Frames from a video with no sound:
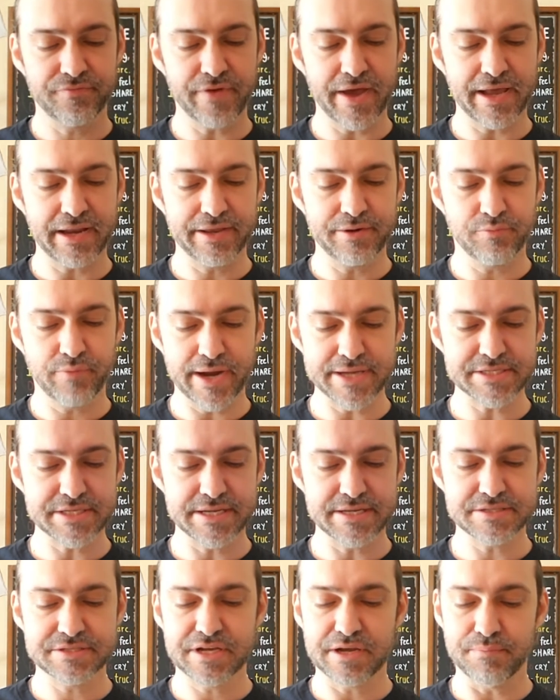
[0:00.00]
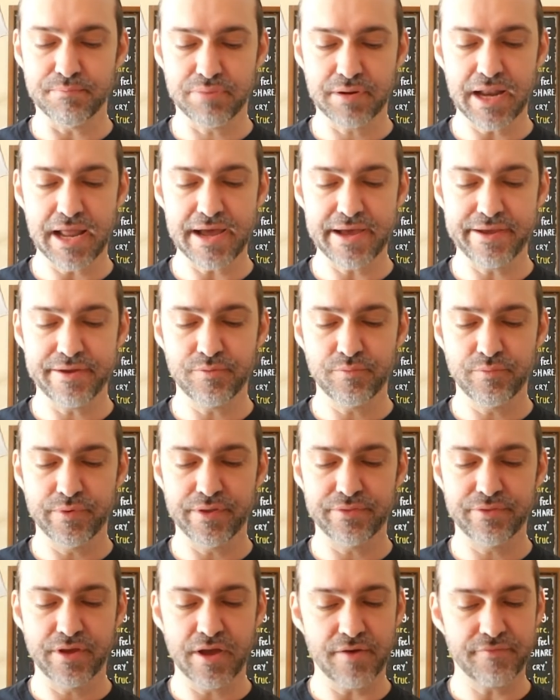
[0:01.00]
Valley residents complying
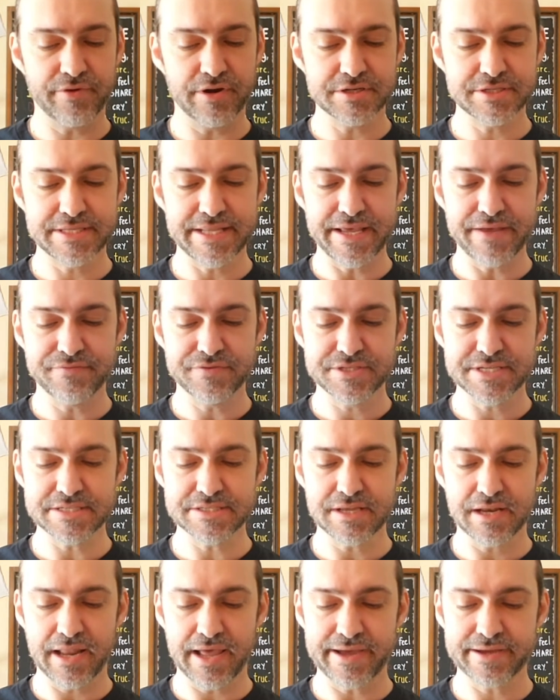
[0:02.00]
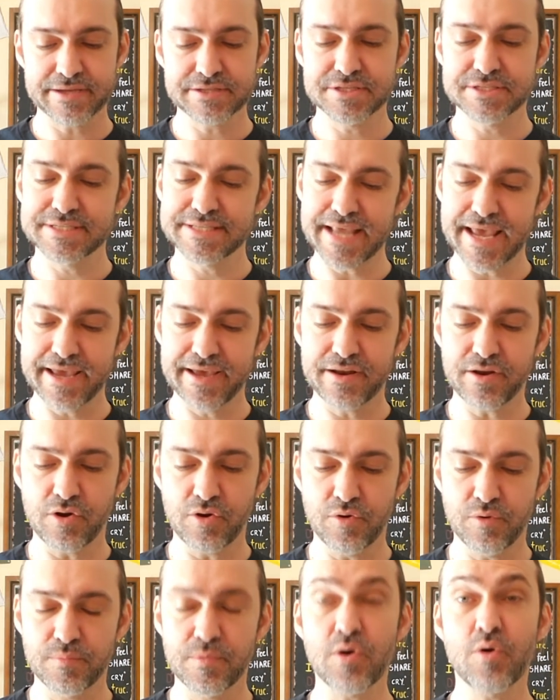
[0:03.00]
with Governor Steve Sisolak's
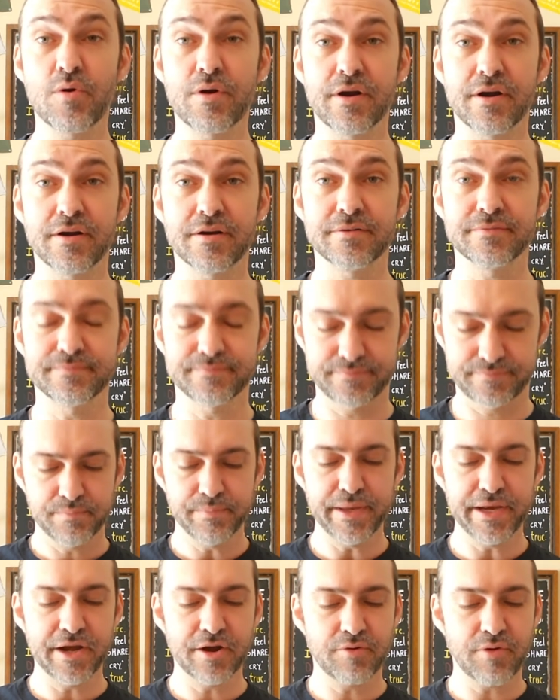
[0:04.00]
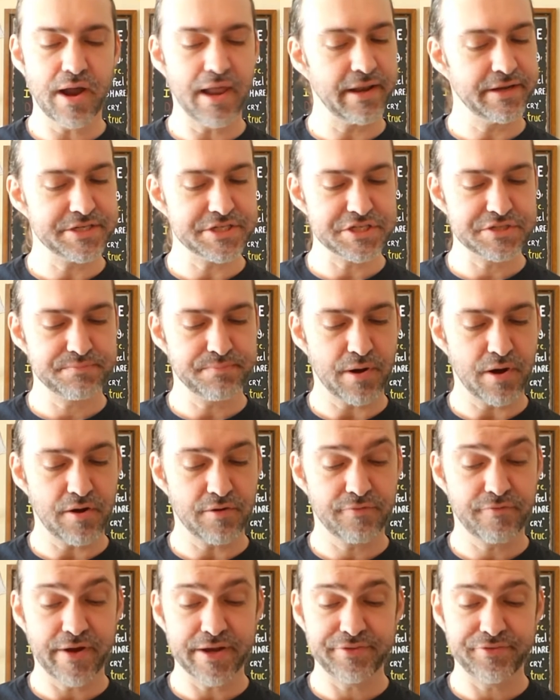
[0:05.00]
stay-at-home order. Meteorologist
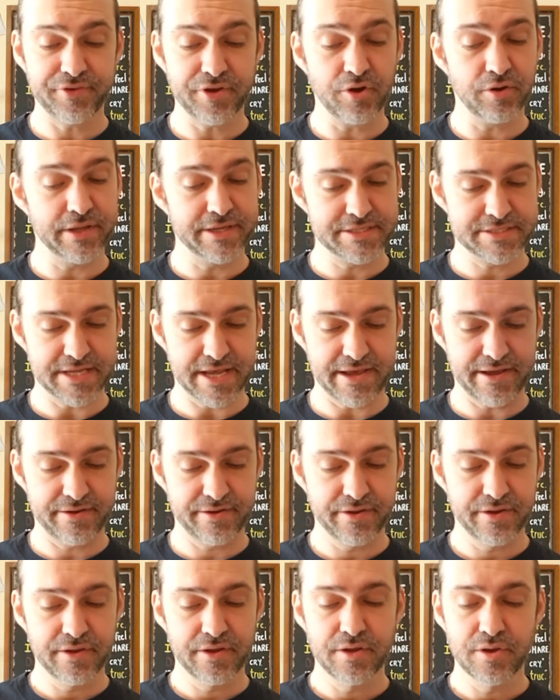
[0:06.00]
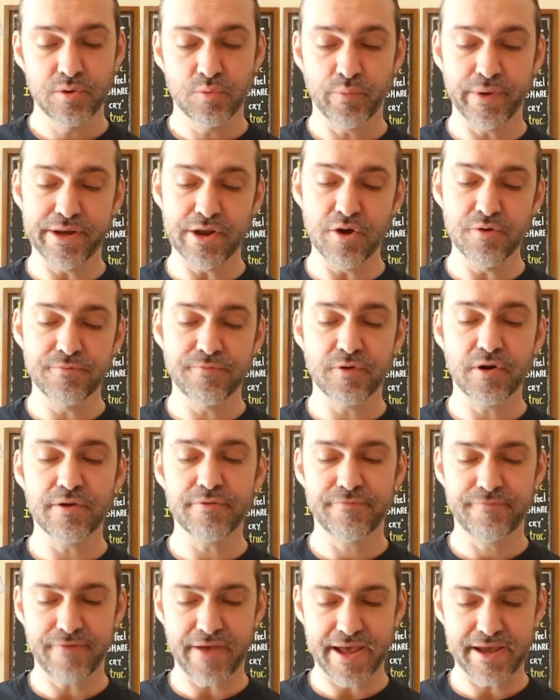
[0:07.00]
Paul Francioli said, "We know for a
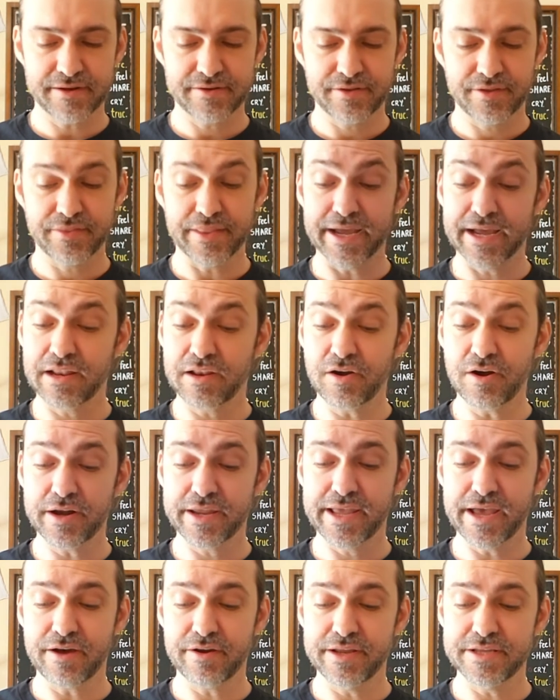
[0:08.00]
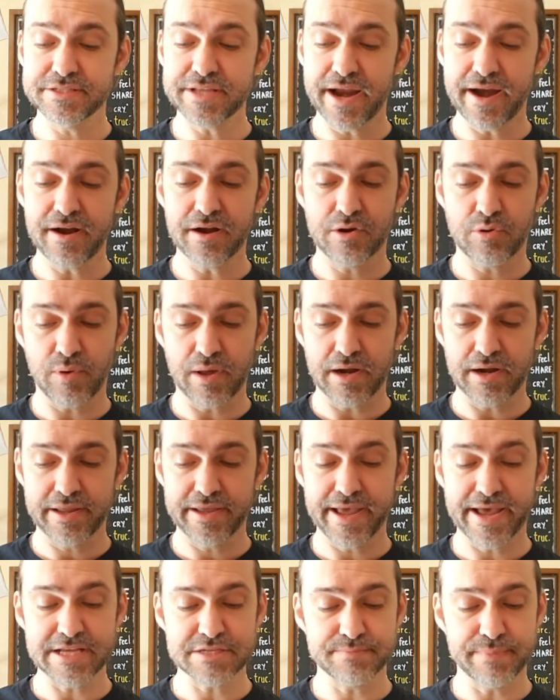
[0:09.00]
fact that Clark County's air
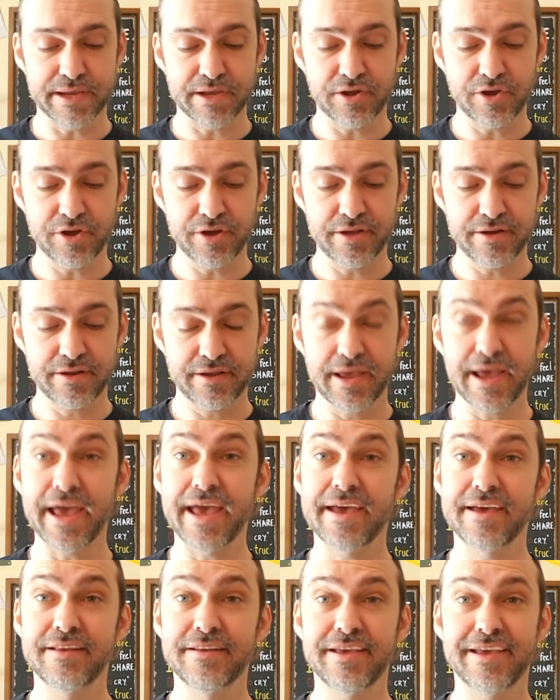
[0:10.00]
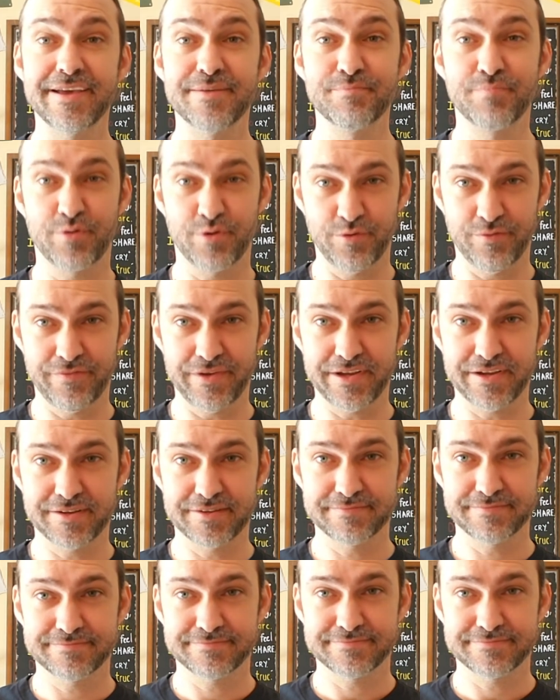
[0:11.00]
quality has been good and improving."